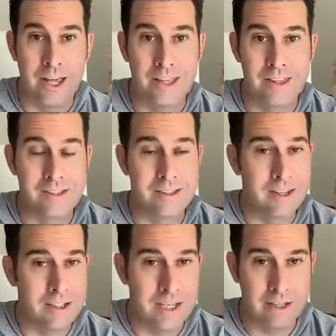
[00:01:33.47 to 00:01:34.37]
And this is
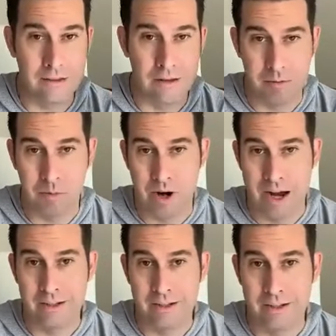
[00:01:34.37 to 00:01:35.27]
going to take a lot of
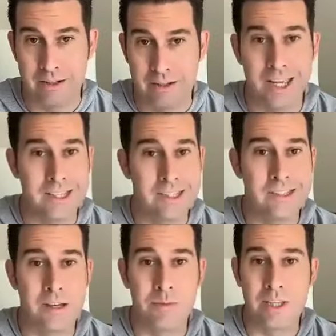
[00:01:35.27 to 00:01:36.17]
practice. And
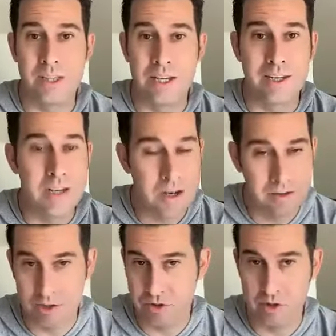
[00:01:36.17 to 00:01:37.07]
this is something that
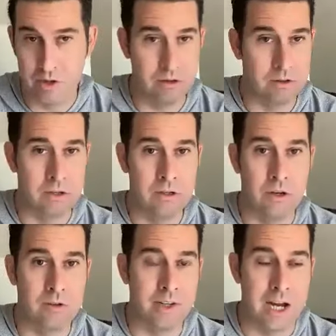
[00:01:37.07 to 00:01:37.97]
none of us are going to learn
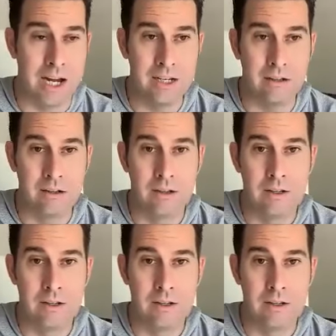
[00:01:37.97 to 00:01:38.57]
overnight.